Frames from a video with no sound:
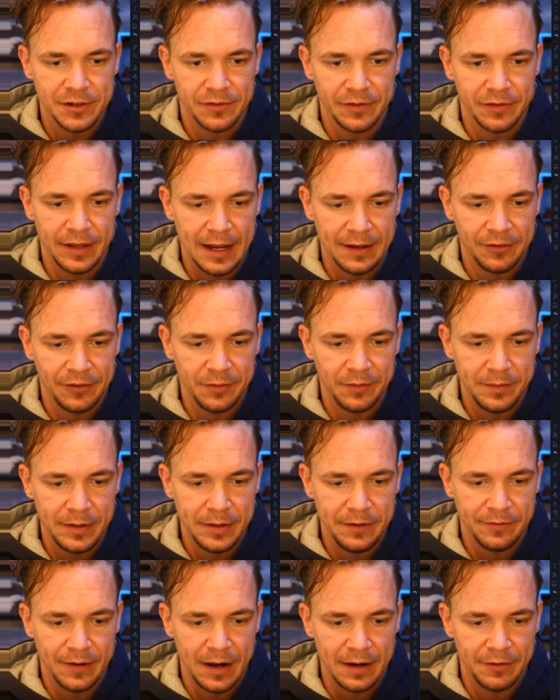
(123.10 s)
S&P
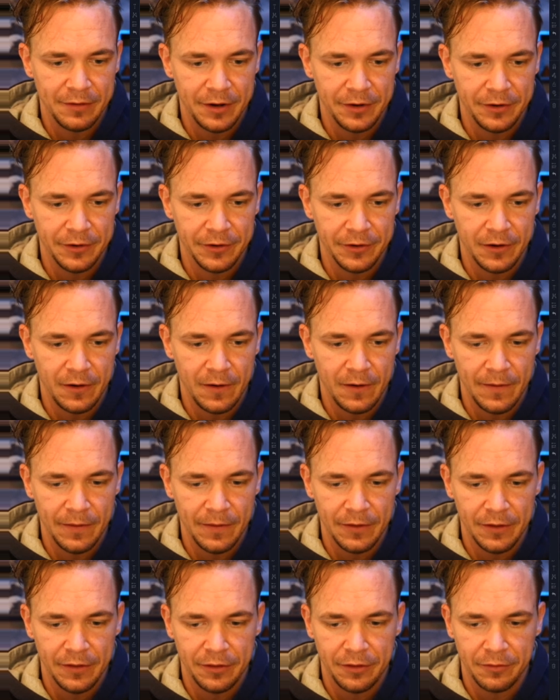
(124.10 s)
500 on the
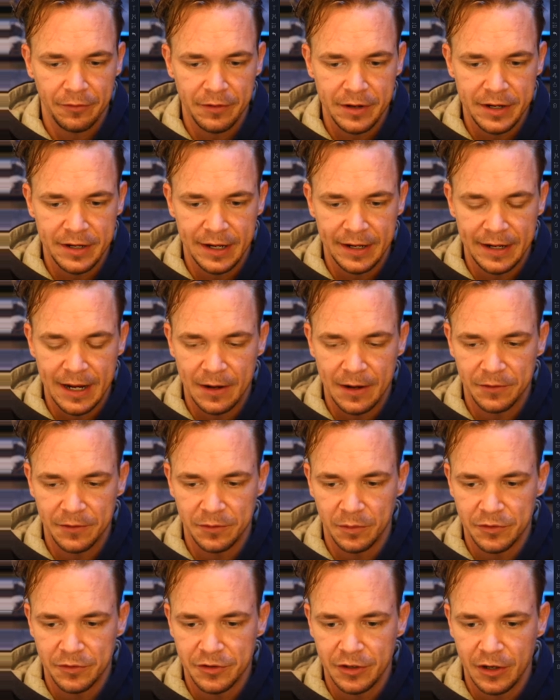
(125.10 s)
3-day now is what we'll
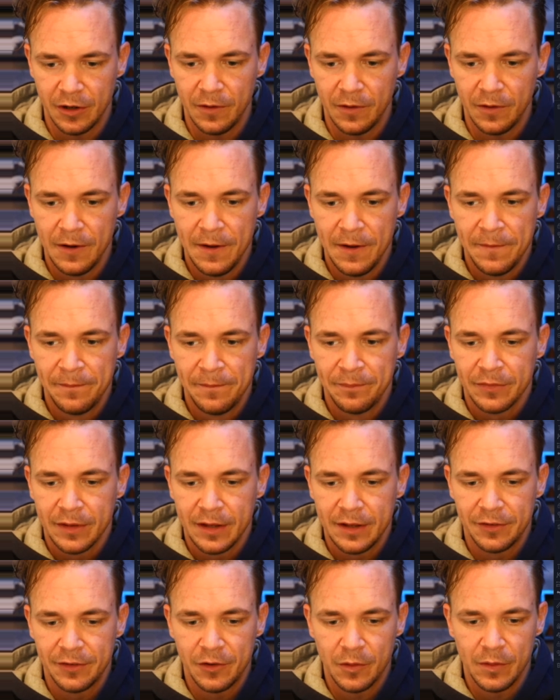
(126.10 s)
show,
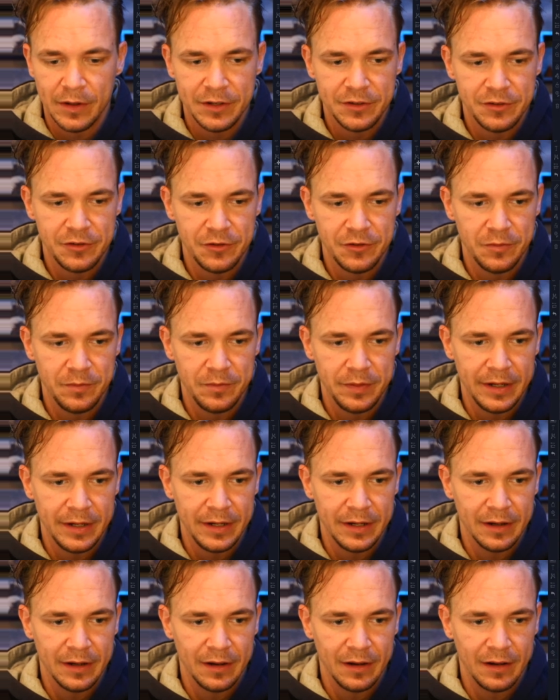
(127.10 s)
is going to be,
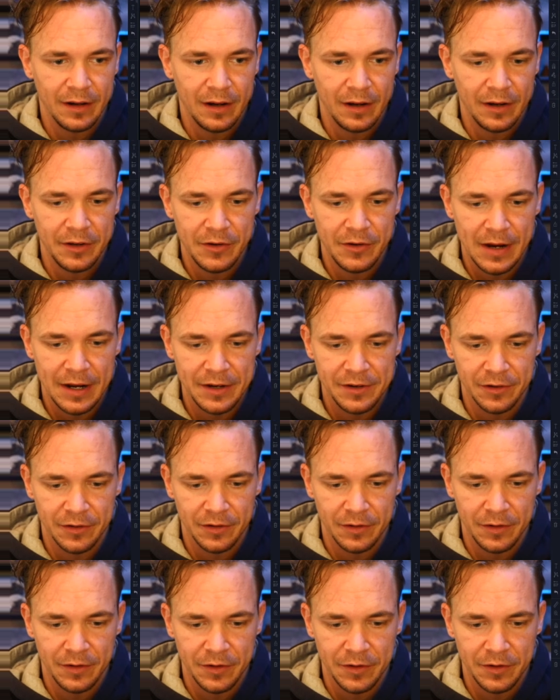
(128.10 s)
you had your
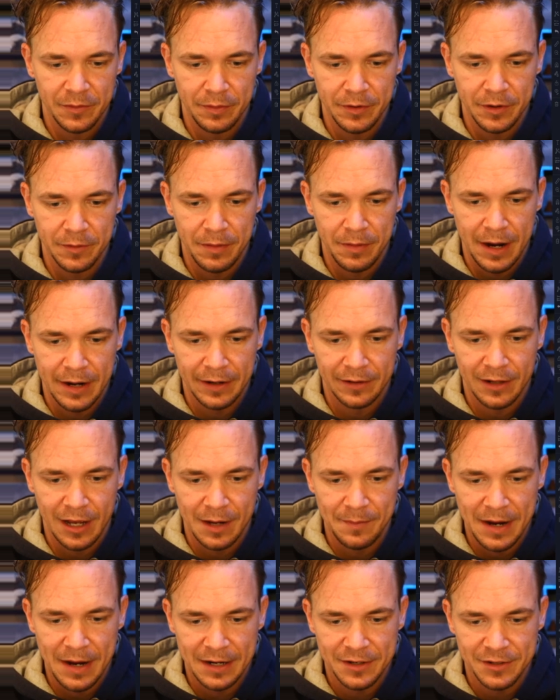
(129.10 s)
buying
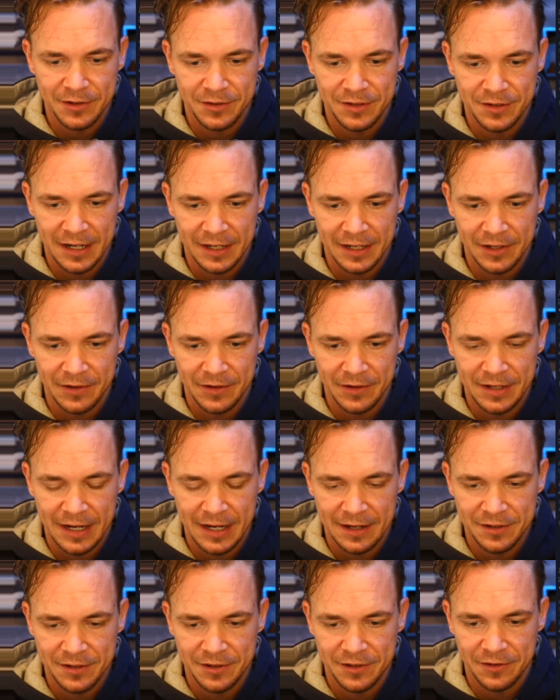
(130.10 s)
climax, your secondary
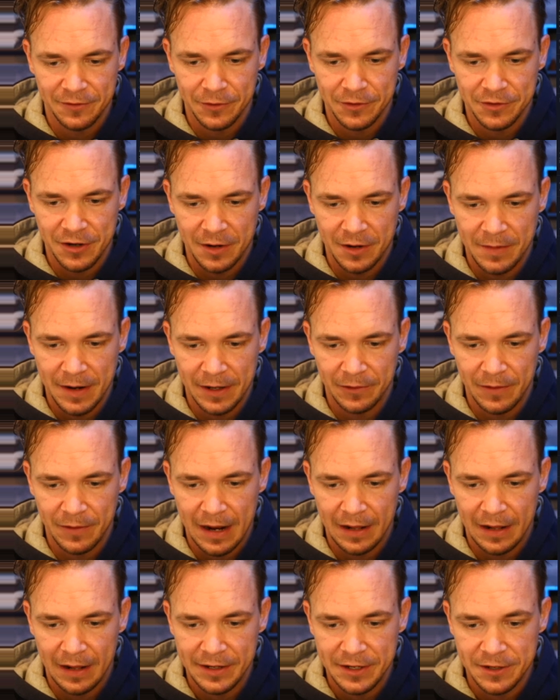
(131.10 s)
test, your first automatic
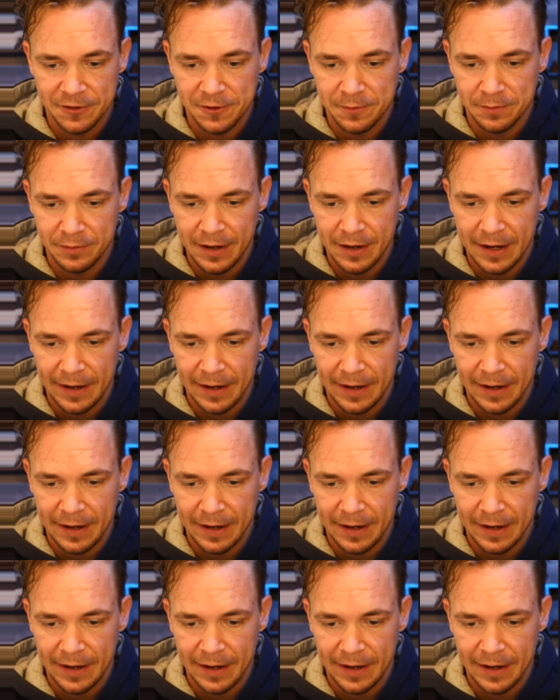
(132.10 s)
rally, your spring.